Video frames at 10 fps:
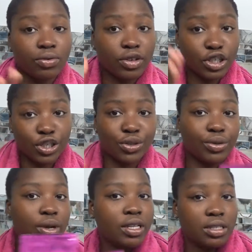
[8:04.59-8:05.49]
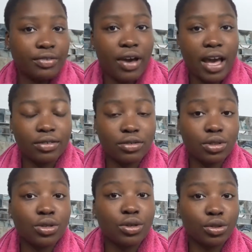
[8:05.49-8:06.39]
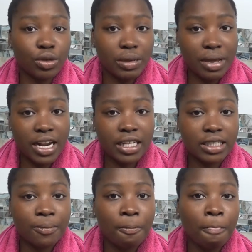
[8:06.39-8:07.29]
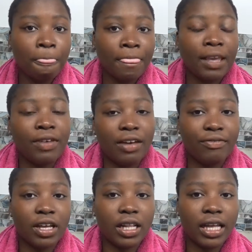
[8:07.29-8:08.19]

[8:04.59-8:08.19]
for 2 to 3 minutes. If I feel